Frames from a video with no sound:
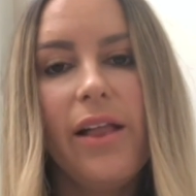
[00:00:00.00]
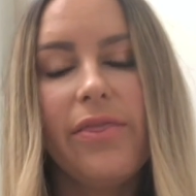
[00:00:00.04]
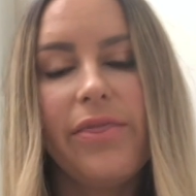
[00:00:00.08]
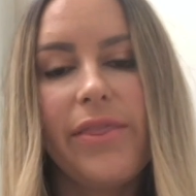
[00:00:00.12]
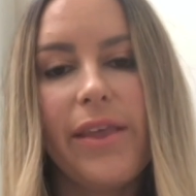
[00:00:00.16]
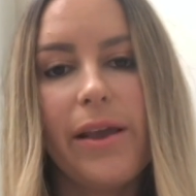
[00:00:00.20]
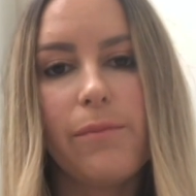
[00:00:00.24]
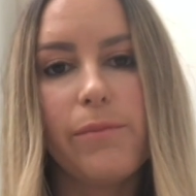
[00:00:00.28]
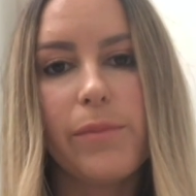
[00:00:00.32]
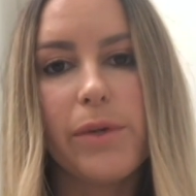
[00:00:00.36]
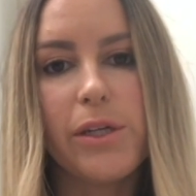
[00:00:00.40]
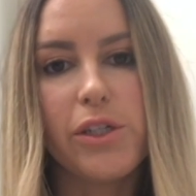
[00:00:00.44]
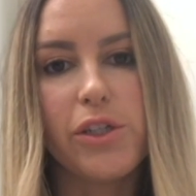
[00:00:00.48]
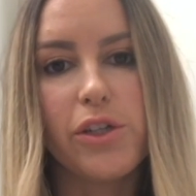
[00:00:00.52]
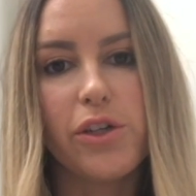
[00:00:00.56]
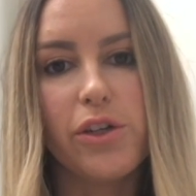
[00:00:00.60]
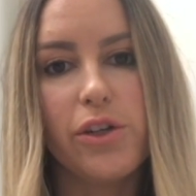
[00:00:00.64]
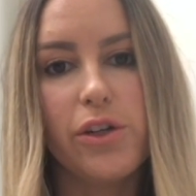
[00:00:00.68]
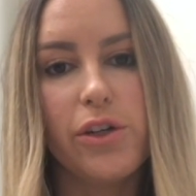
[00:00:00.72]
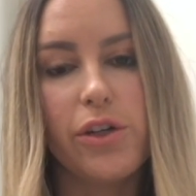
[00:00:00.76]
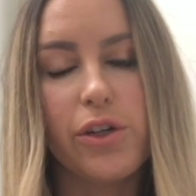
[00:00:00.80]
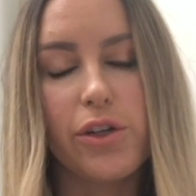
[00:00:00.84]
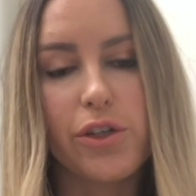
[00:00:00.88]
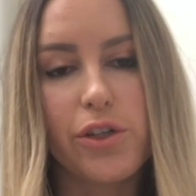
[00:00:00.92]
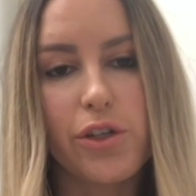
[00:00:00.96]
then we
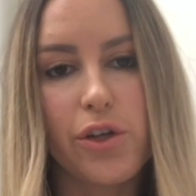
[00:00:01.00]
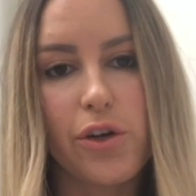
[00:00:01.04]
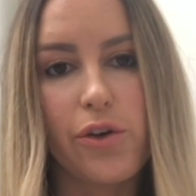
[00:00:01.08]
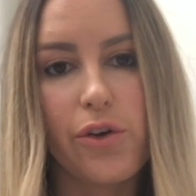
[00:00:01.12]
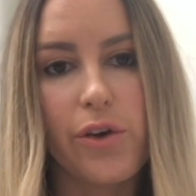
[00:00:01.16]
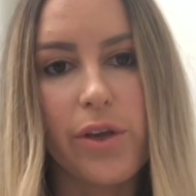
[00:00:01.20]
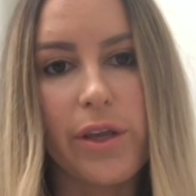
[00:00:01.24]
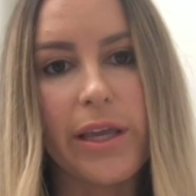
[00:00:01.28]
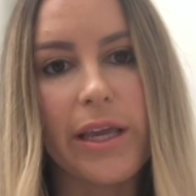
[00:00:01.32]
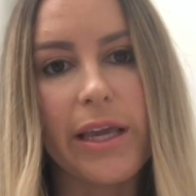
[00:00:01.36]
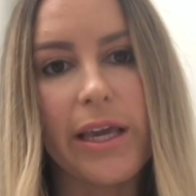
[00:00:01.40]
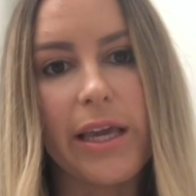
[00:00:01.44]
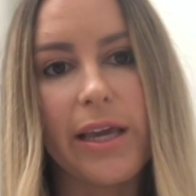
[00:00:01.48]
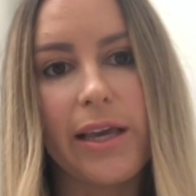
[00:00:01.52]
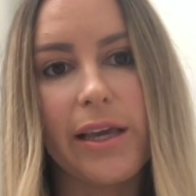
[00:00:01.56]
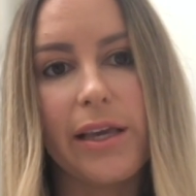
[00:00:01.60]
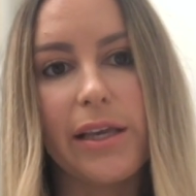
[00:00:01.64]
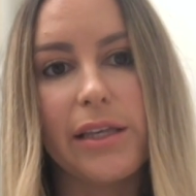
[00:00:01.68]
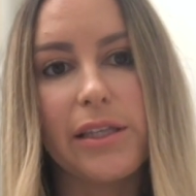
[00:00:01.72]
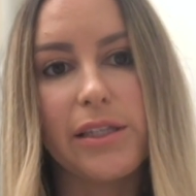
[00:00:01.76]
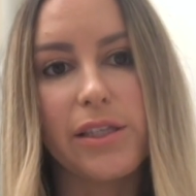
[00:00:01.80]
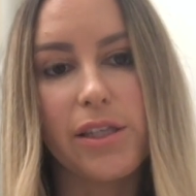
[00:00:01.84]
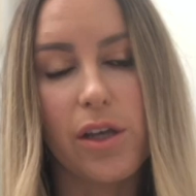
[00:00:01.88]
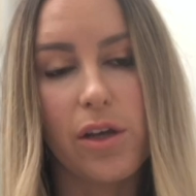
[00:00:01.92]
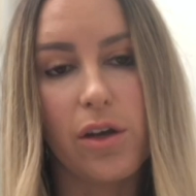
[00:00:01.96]
do two
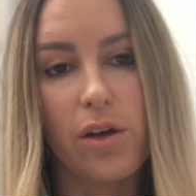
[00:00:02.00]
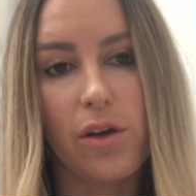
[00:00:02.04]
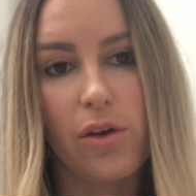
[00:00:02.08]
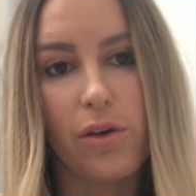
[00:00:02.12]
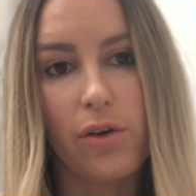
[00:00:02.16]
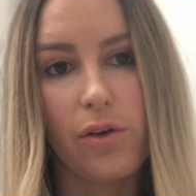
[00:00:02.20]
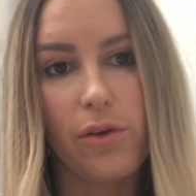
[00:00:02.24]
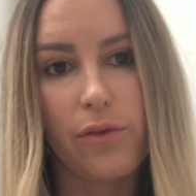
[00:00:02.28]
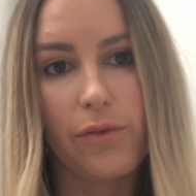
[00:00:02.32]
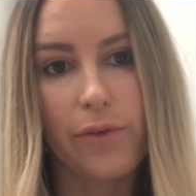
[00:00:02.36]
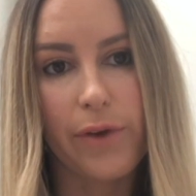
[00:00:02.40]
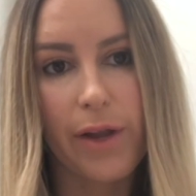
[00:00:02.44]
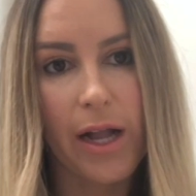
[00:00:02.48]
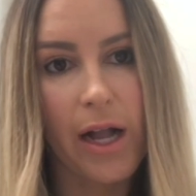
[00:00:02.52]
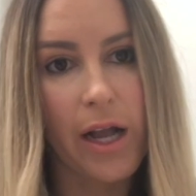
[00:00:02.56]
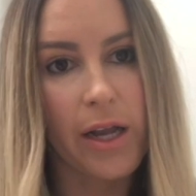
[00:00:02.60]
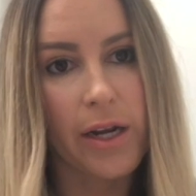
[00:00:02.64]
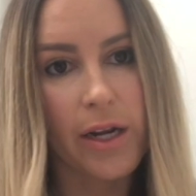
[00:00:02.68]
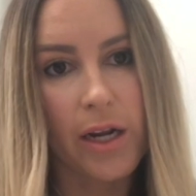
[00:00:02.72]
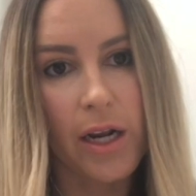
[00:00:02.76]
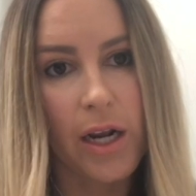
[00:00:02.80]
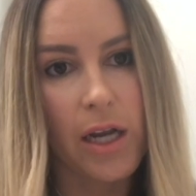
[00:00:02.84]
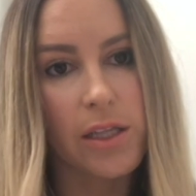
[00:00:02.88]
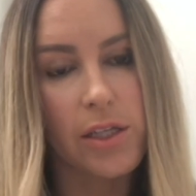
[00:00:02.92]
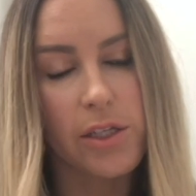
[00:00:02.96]
years of cut
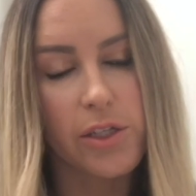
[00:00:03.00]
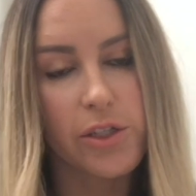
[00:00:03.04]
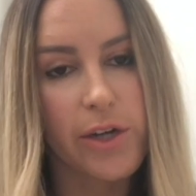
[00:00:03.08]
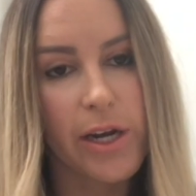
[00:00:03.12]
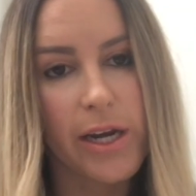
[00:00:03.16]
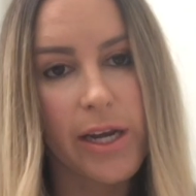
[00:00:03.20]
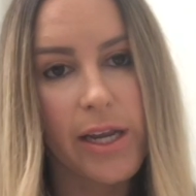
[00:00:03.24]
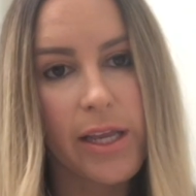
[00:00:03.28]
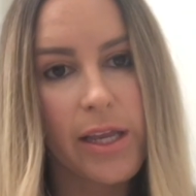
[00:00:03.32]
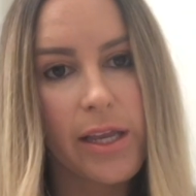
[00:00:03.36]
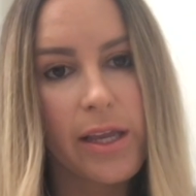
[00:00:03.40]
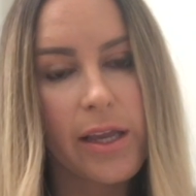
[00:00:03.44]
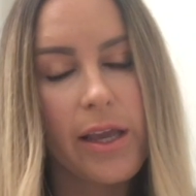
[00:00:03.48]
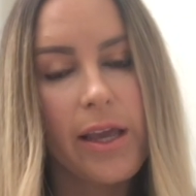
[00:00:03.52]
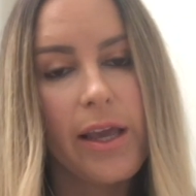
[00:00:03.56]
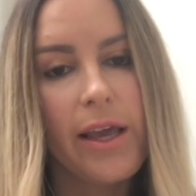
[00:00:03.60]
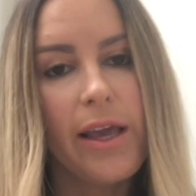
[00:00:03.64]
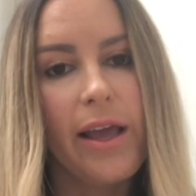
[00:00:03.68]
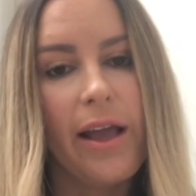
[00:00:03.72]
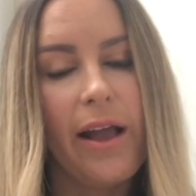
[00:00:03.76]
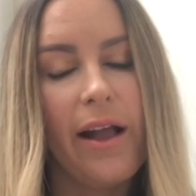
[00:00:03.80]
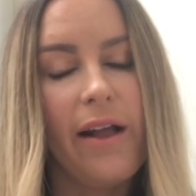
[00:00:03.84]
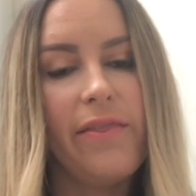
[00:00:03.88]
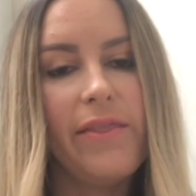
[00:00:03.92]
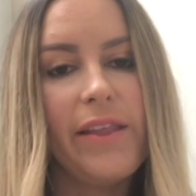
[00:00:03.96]
and colour training,
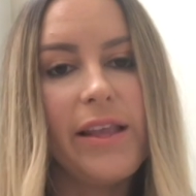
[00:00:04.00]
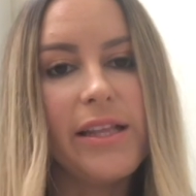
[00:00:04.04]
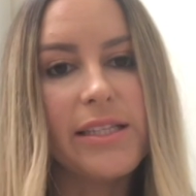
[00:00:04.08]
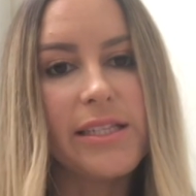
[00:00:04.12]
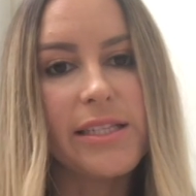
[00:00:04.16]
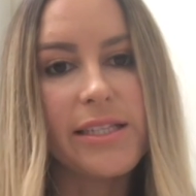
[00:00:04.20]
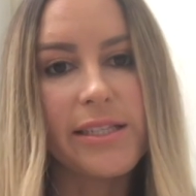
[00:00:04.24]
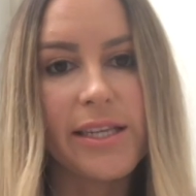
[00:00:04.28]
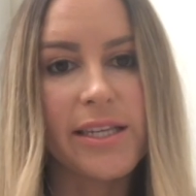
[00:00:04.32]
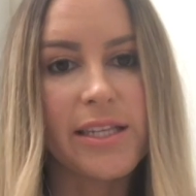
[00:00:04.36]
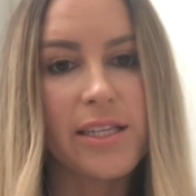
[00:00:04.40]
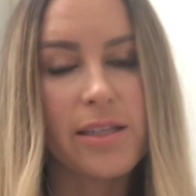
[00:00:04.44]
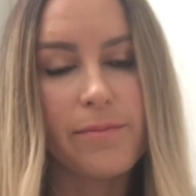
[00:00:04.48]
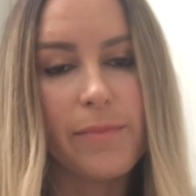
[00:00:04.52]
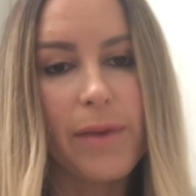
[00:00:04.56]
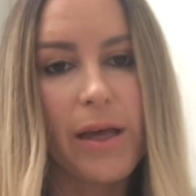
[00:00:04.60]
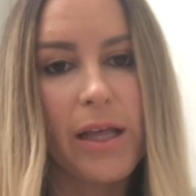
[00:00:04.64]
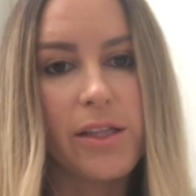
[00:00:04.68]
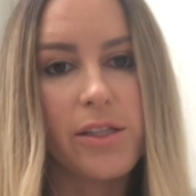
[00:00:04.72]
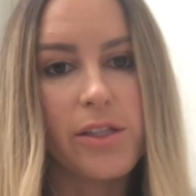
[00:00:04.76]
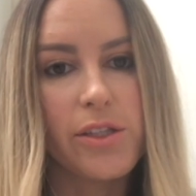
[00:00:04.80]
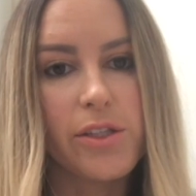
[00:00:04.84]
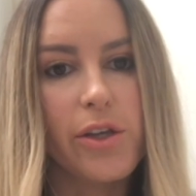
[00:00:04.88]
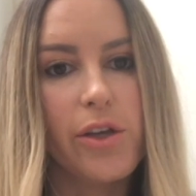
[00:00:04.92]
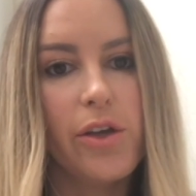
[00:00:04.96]
and then six
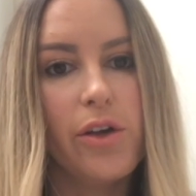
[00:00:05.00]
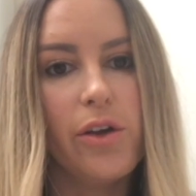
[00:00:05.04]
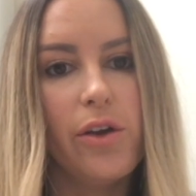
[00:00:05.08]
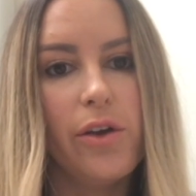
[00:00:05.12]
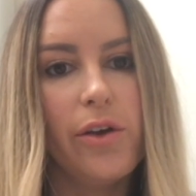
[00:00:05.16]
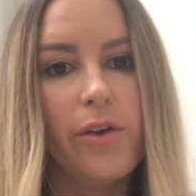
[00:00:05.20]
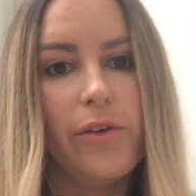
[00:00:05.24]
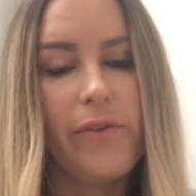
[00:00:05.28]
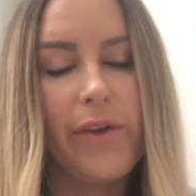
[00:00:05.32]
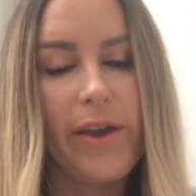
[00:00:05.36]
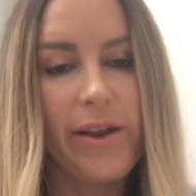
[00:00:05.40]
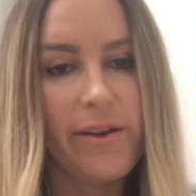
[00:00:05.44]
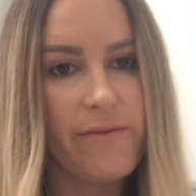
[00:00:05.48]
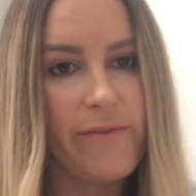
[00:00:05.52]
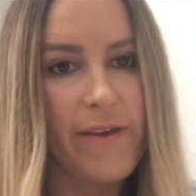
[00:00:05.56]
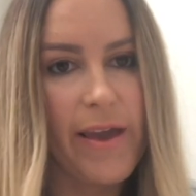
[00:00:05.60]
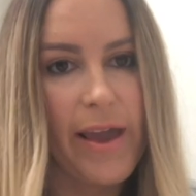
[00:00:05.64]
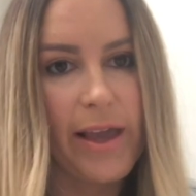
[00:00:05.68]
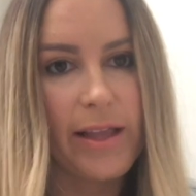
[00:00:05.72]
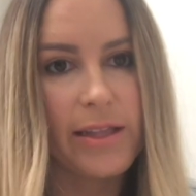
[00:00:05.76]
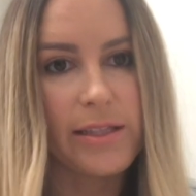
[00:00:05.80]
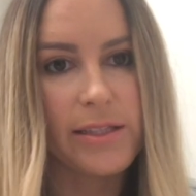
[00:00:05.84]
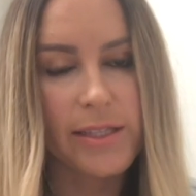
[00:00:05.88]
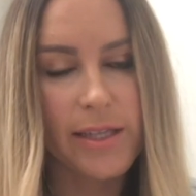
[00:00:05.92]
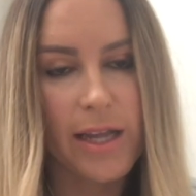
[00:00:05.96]
months of
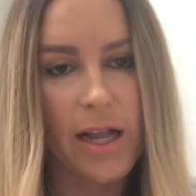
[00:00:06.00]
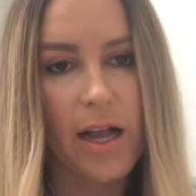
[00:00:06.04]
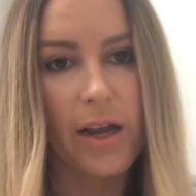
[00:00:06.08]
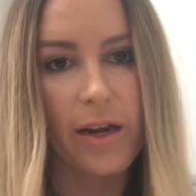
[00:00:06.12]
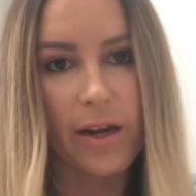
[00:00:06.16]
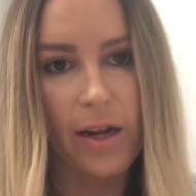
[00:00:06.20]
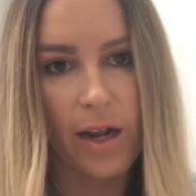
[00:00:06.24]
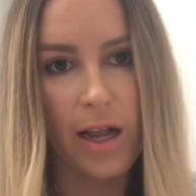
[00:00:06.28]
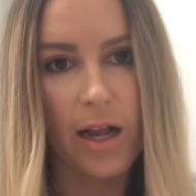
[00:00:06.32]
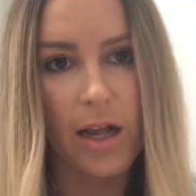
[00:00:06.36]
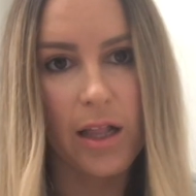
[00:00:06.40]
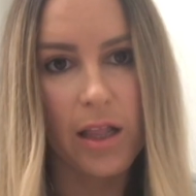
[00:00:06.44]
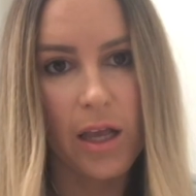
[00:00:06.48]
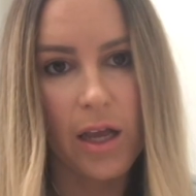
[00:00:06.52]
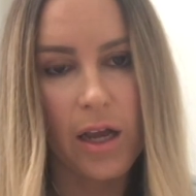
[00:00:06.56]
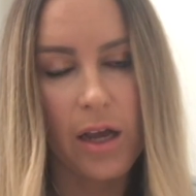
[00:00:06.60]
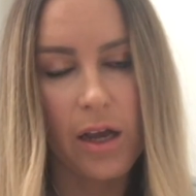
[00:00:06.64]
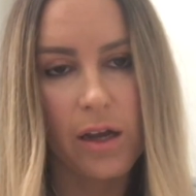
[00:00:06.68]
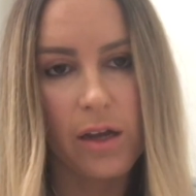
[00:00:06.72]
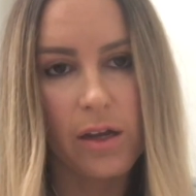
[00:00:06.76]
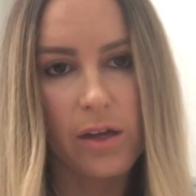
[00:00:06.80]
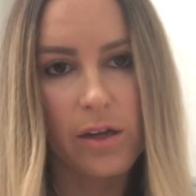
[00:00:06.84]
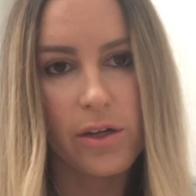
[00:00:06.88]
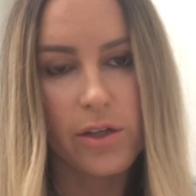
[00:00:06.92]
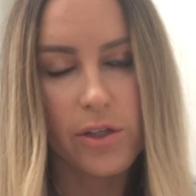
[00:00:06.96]
advanced cut and colour
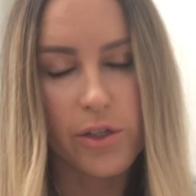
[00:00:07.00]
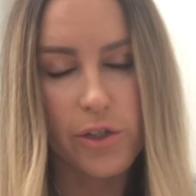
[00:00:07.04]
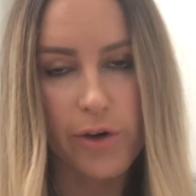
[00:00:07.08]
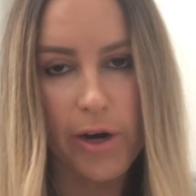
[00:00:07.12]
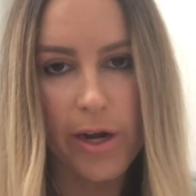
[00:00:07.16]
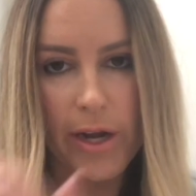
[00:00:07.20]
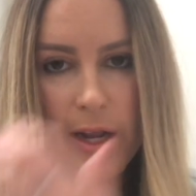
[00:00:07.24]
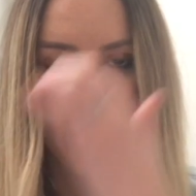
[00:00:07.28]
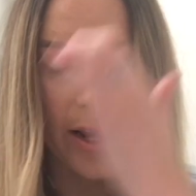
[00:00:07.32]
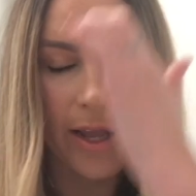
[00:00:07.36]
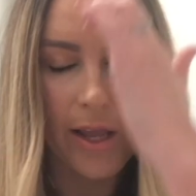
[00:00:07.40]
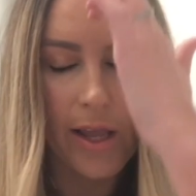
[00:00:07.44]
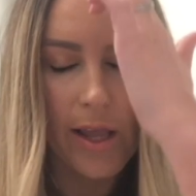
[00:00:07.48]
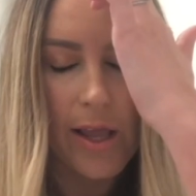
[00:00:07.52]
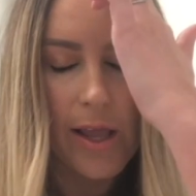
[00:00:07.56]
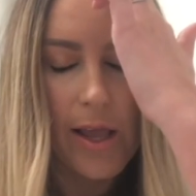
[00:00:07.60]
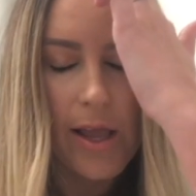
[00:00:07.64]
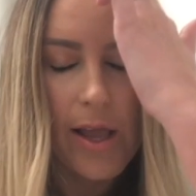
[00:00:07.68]
training.